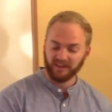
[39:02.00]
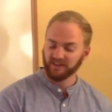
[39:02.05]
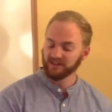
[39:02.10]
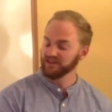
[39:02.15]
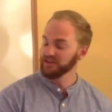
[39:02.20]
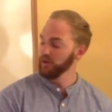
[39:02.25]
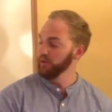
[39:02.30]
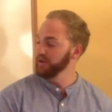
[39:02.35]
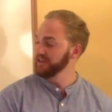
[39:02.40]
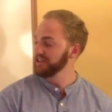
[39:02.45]

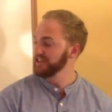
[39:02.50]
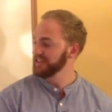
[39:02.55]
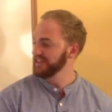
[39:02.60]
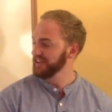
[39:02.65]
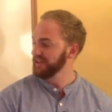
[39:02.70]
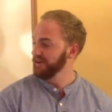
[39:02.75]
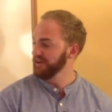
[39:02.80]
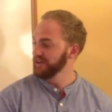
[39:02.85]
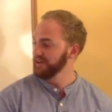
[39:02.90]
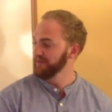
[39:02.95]
So which is
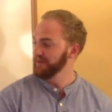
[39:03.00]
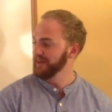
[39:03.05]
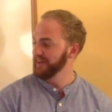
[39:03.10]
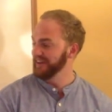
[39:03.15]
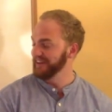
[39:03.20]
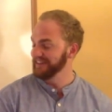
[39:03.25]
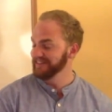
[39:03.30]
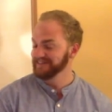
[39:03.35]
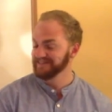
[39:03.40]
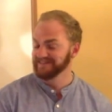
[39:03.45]
it going to
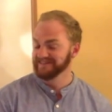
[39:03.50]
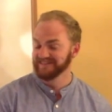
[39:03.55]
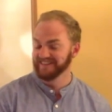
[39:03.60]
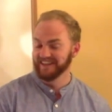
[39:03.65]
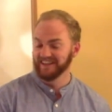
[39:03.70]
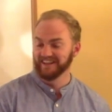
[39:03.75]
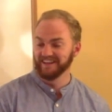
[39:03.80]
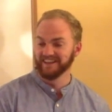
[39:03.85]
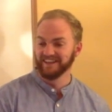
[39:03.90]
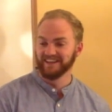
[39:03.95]
be?
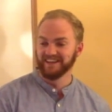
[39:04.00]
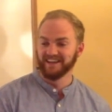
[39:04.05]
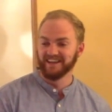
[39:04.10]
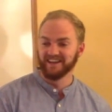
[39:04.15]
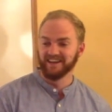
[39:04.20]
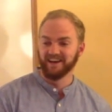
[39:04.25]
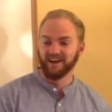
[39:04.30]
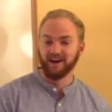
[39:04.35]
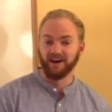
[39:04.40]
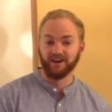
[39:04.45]

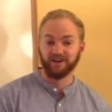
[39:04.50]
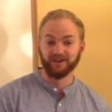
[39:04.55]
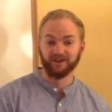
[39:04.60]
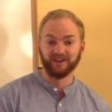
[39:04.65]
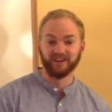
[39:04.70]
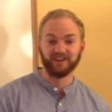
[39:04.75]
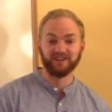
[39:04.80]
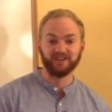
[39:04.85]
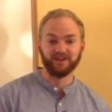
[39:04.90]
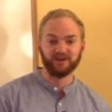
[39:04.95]
Are you
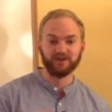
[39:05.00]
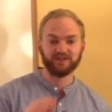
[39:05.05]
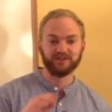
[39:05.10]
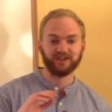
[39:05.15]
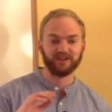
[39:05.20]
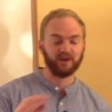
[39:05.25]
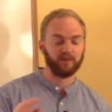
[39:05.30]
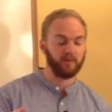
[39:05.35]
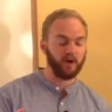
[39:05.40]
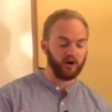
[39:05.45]
going to use
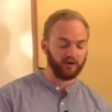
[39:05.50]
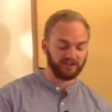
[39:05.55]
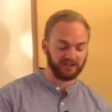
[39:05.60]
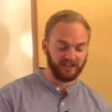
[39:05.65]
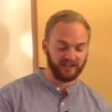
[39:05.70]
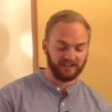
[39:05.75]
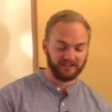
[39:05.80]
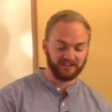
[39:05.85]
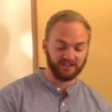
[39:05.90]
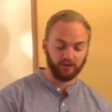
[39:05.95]
your
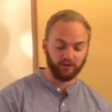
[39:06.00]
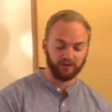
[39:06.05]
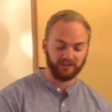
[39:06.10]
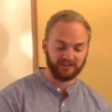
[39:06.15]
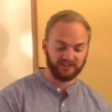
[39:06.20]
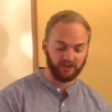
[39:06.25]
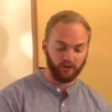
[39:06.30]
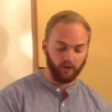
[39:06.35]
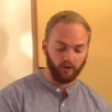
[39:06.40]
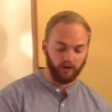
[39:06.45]
emotions to
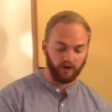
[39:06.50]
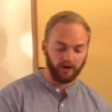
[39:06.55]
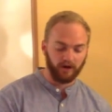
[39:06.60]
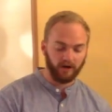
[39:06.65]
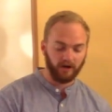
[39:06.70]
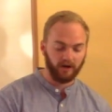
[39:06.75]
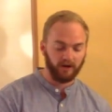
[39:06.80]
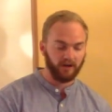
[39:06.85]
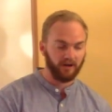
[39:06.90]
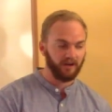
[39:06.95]
restore?
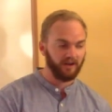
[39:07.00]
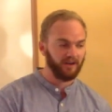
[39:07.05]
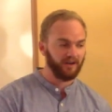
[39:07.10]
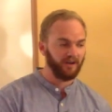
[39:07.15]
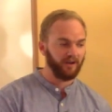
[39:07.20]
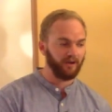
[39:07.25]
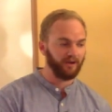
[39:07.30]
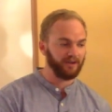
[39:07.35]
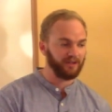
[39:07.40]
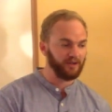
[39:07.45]

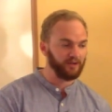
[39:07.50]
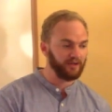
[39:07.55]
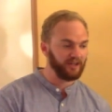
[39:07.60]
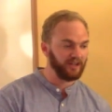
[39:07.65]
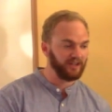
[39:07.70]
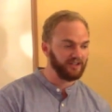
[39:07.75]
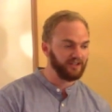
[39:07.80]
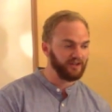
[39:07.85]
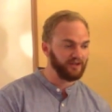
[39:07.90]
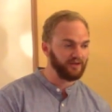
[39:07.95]
Or are you
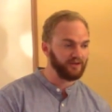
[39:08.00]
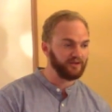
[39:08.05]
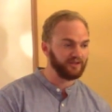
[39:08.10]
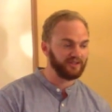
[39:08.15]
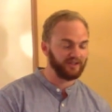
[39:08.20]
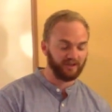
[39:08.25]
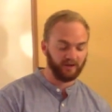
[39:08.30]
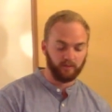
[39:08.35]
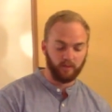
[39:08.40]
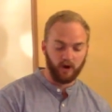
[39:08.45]
going to
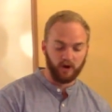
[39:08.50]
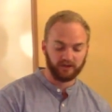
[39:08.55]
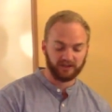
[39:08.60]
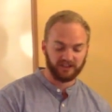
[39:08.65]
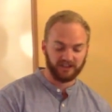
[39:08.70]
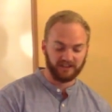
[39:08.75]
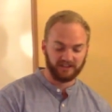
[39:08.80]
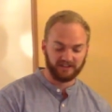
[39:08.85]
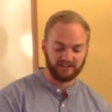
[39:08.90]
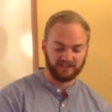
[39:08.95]
use your
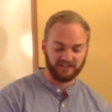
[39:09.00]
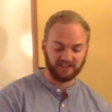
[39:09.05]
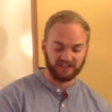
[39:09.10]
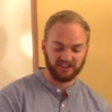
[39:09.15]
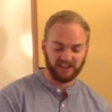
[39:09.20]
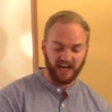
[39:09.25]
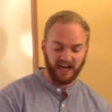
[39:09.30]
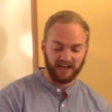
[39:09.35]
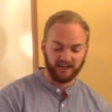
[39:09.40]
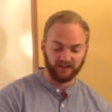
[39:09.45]
emotions to
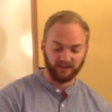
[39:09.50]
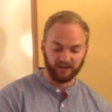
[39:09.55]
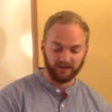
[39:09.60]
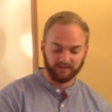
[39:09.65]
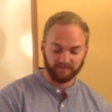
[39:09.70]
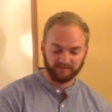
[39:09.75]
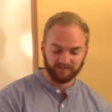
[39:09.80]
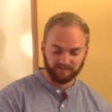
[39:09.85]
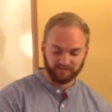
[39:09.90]
shatter?